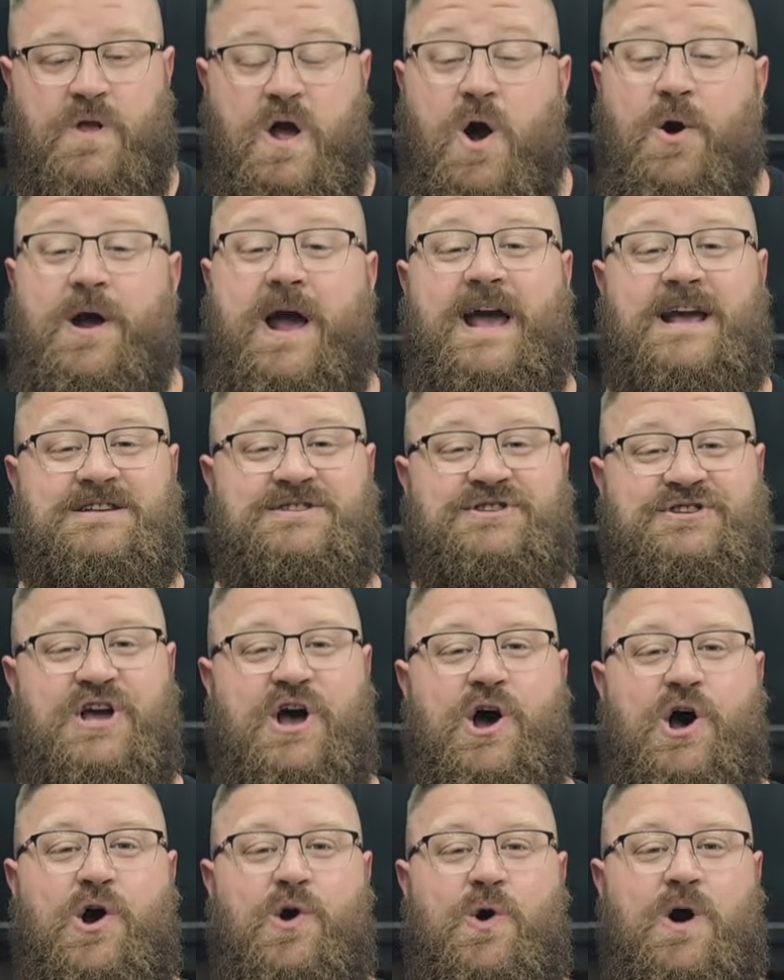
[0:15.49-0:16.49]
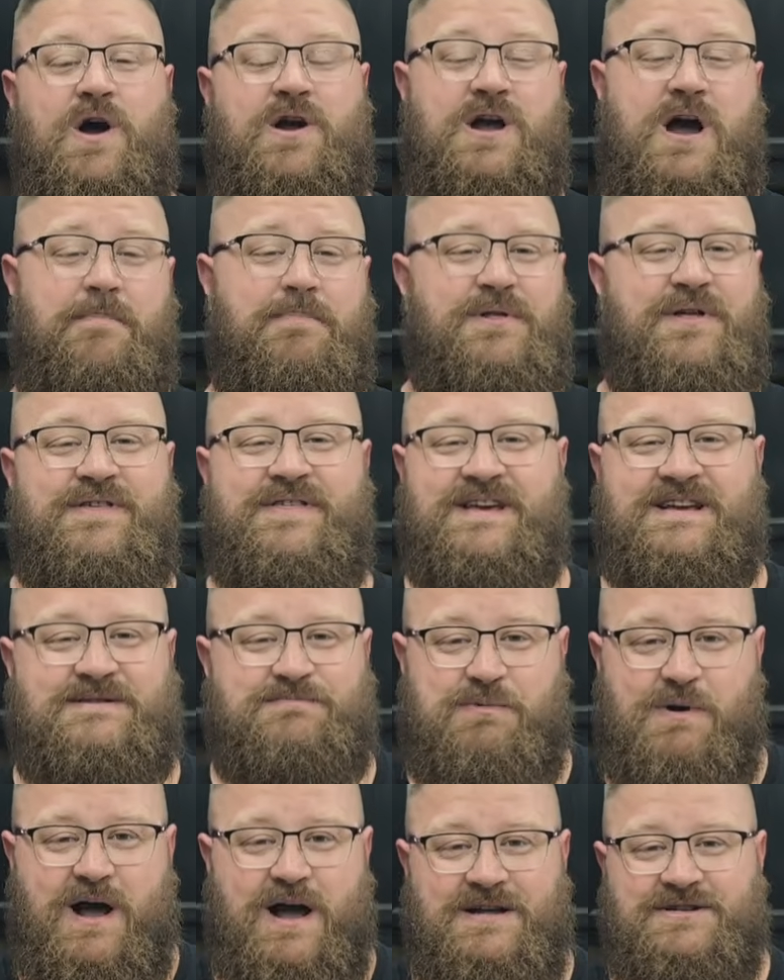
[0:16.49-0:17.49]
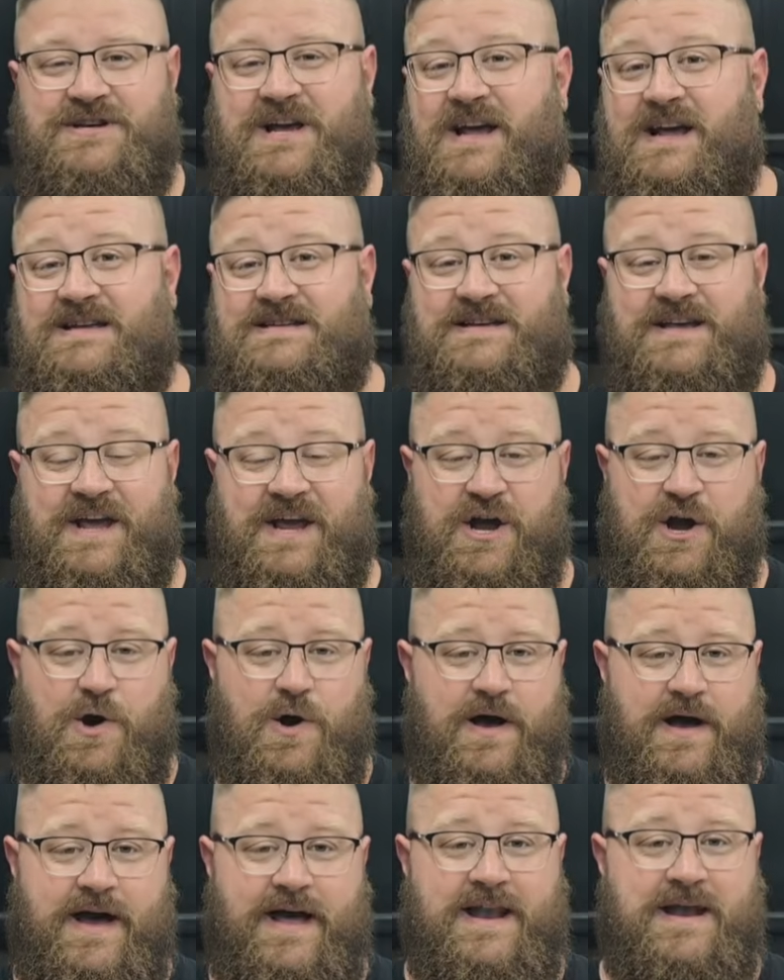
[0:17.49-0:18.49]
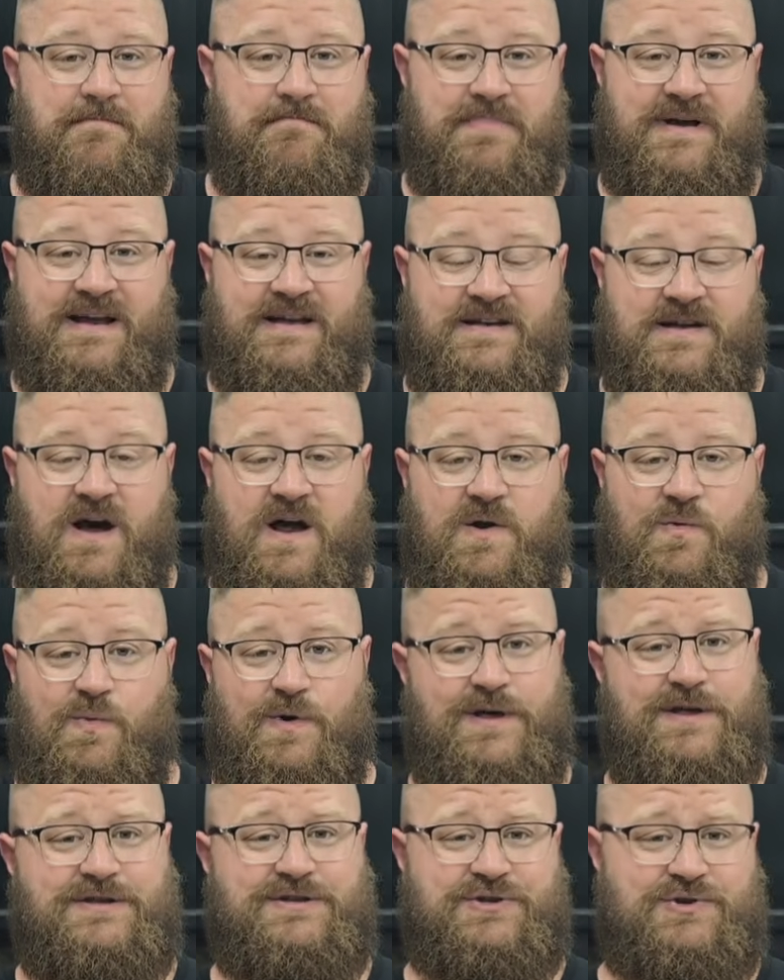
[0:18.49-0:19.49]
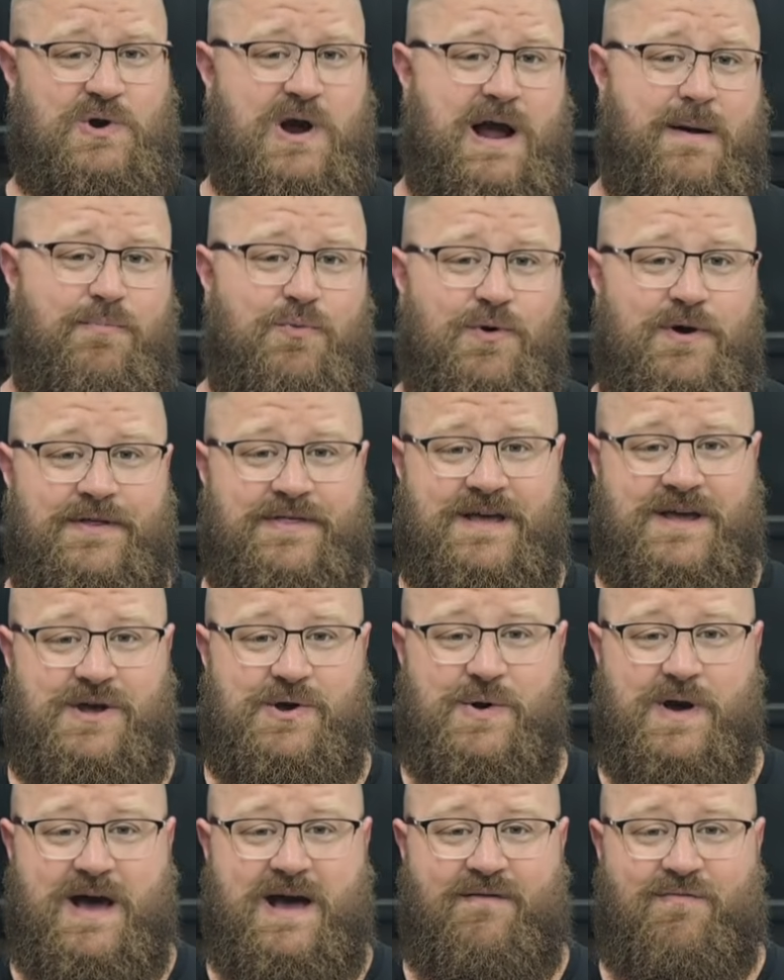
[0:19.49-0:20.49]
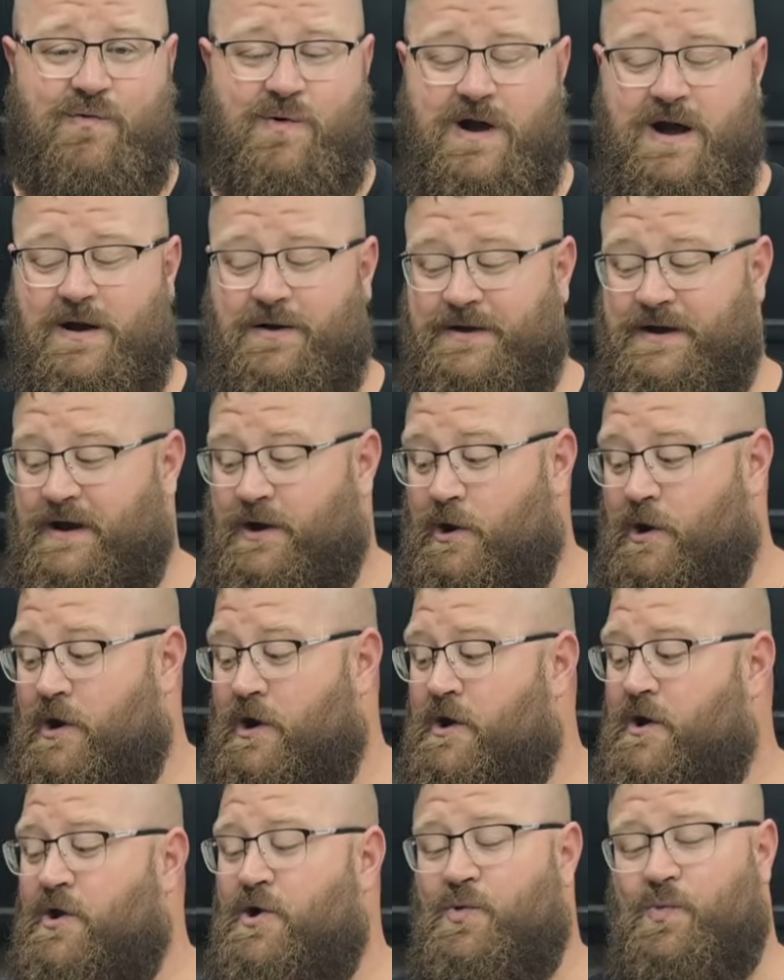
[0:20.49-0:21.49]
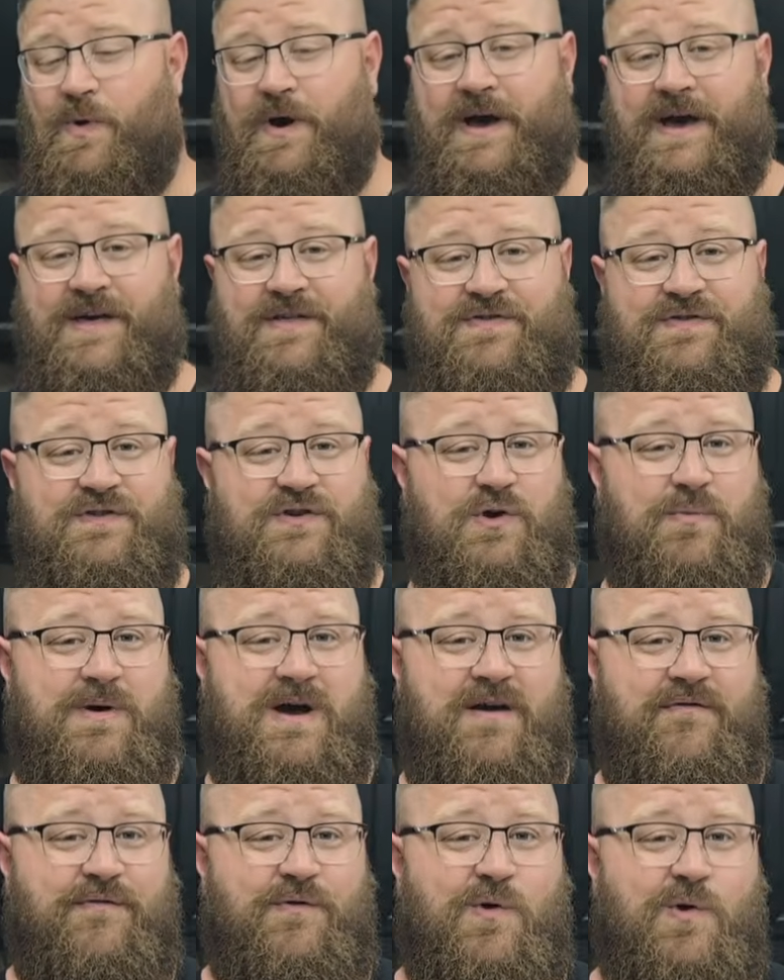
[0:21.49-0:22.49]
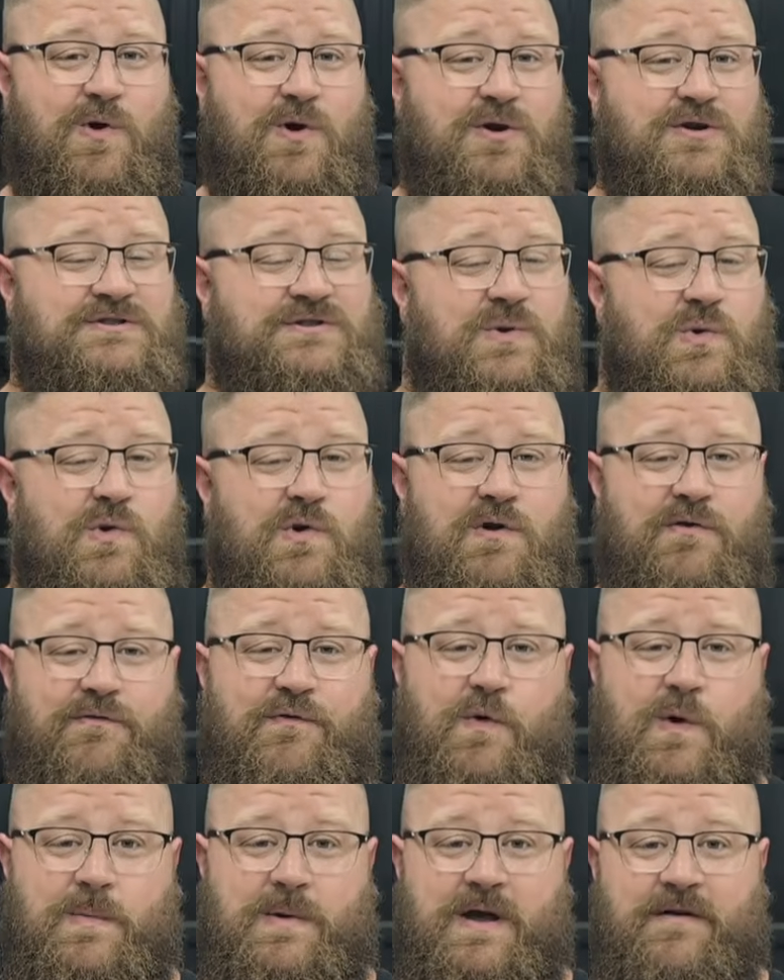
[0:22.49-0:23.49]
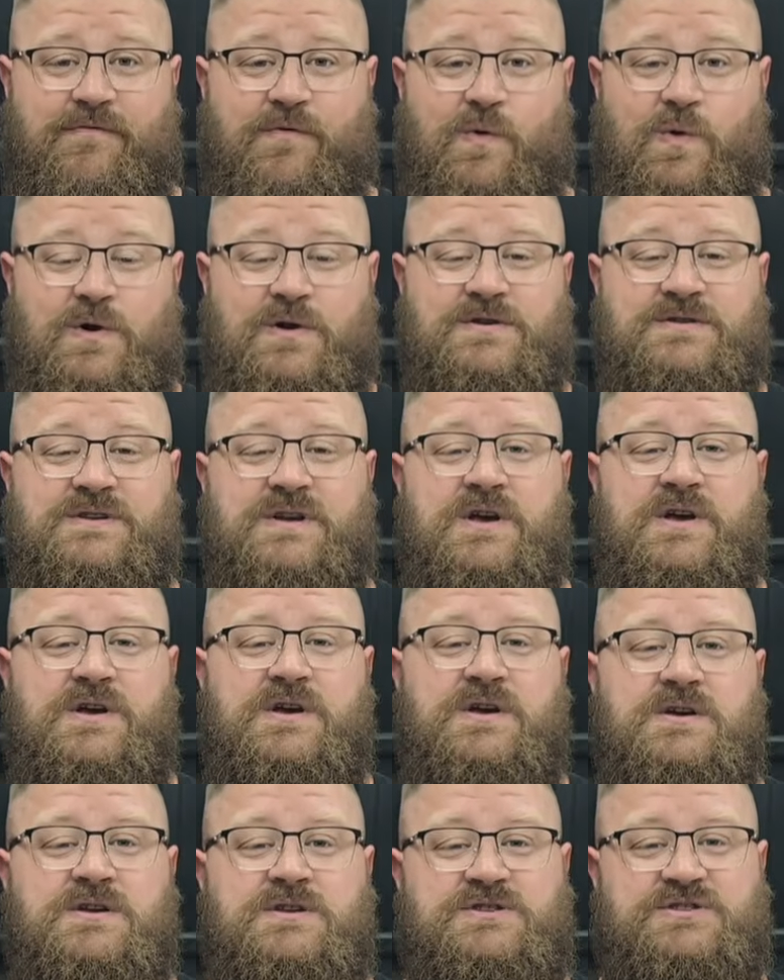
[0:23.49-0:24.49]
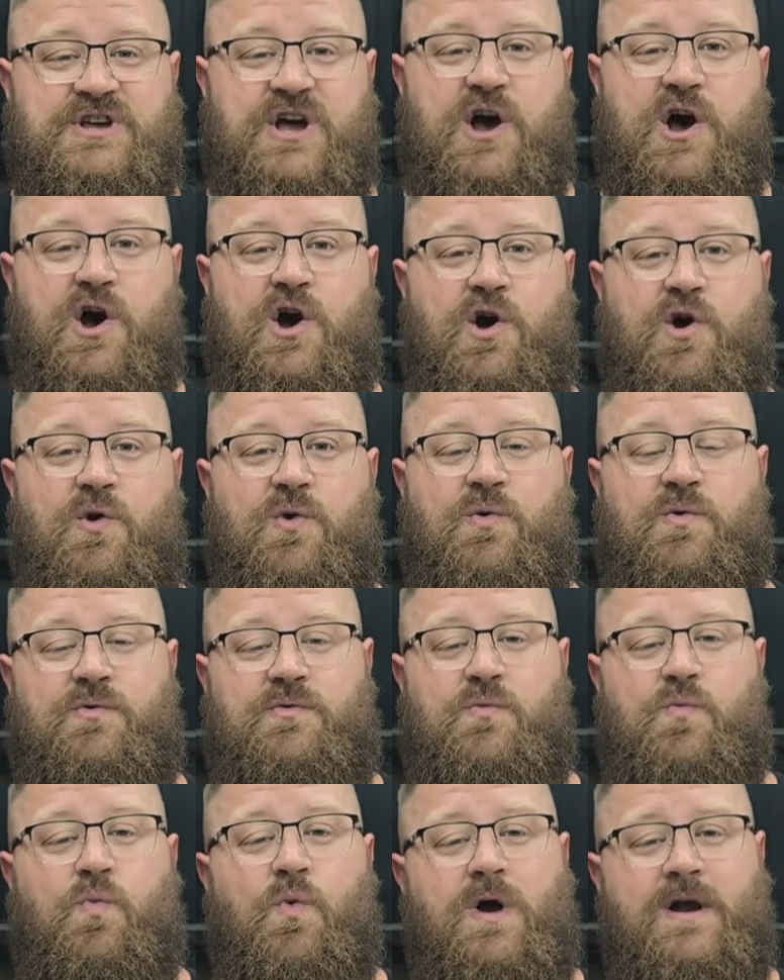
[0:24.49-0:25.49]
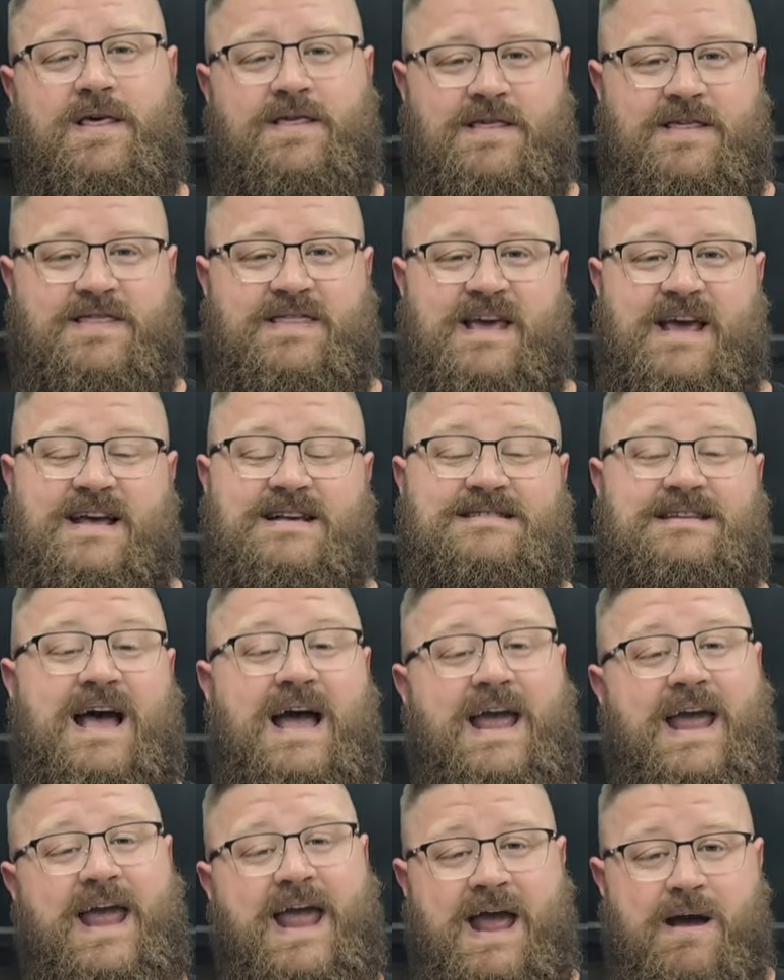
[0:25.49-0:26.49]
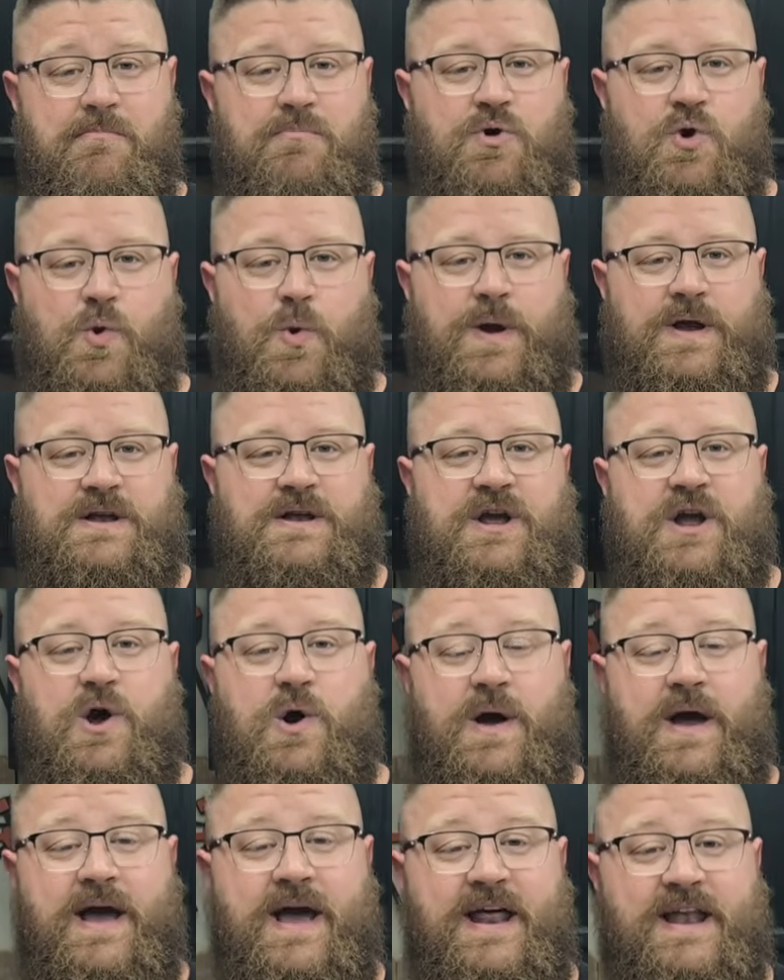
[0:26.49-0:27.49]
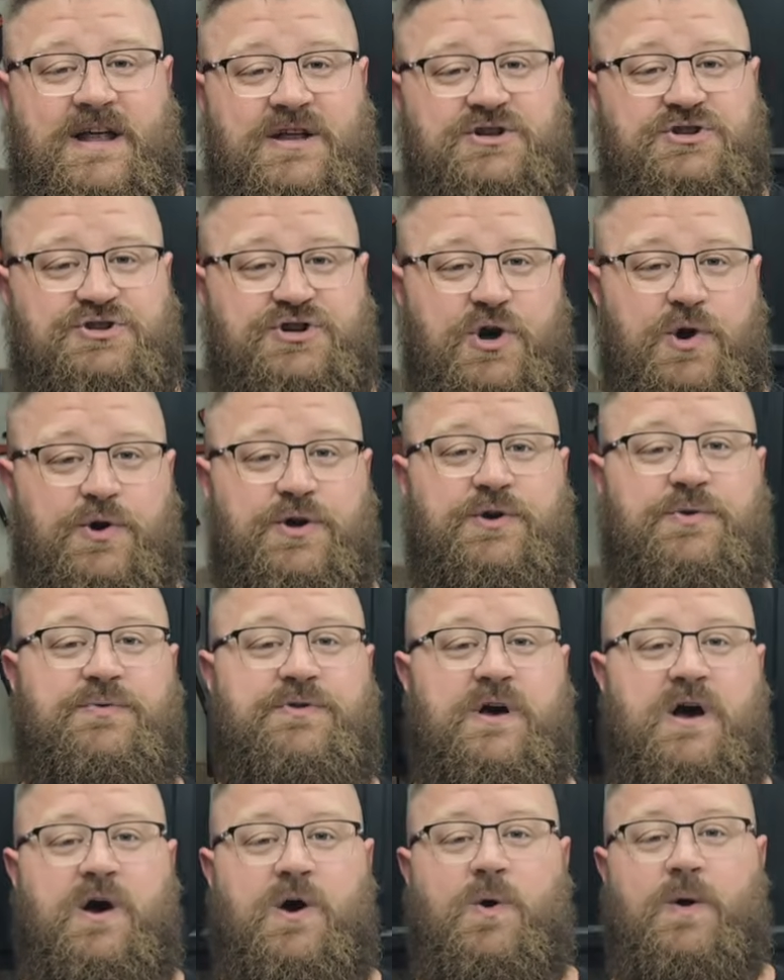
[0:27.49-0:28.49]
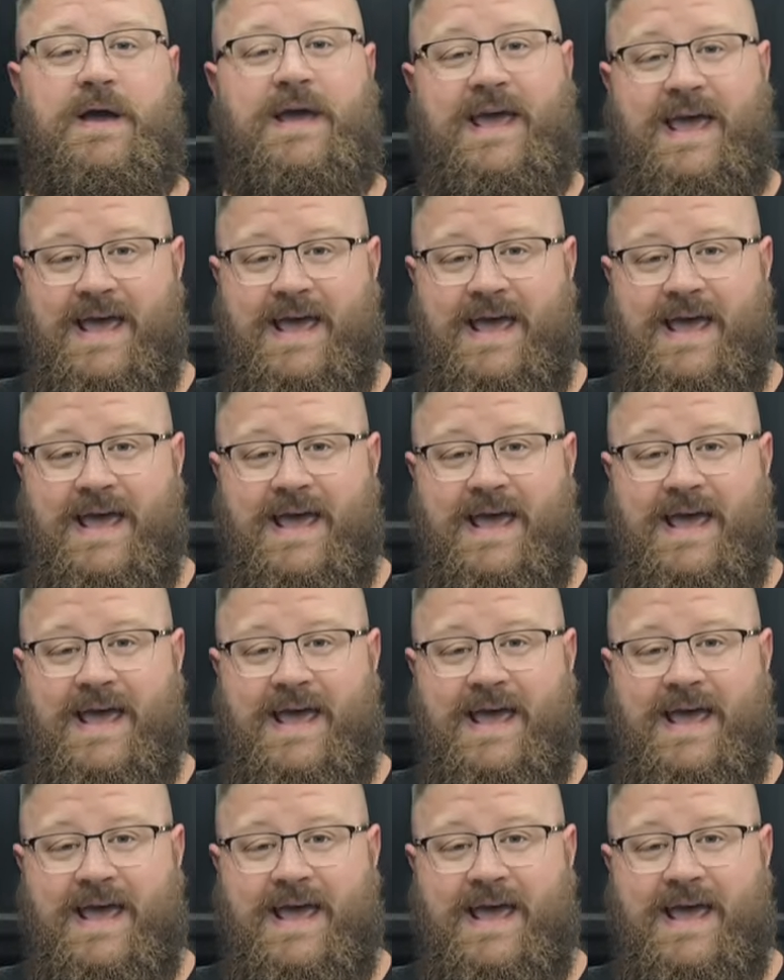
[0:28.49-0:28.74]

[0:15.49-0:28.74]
Okay, so a couple of these projects can go ahead and be done with scrap wood that you have around here with 2x4s or 4x4s. So one of the things I am going to go ahead and show you though